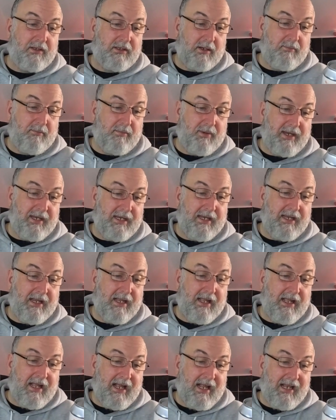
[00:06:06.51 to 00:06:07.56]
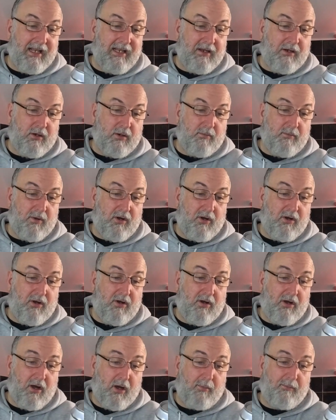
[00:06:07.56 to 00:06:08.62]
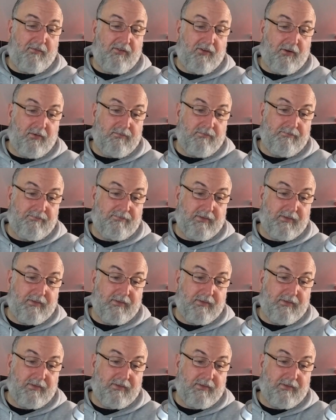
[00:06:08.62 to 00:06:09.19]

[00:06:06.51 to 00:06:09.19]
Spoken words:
can be a little more hopful.